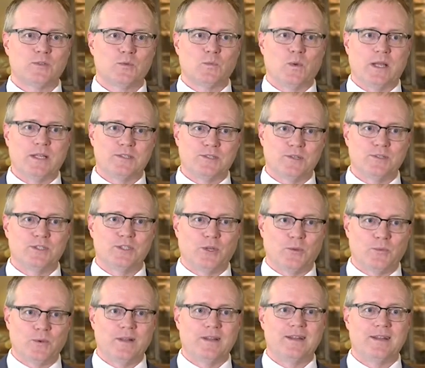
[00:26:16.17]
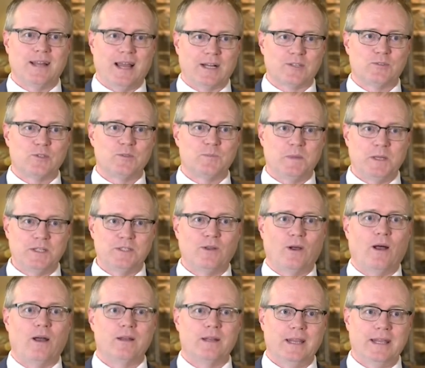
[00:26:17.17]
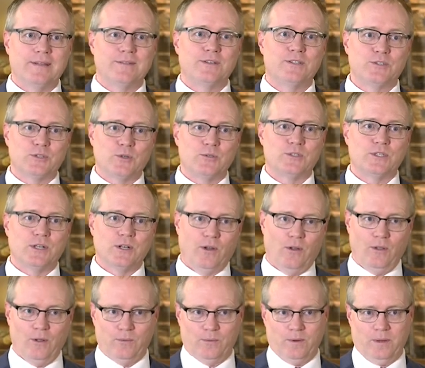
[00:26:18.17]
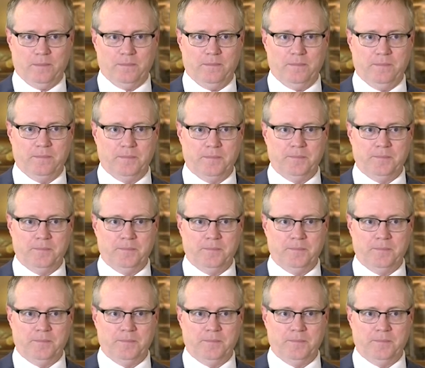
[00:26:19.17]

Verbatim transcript: to raise their children in the doctrines being taught in the church in Ulrum.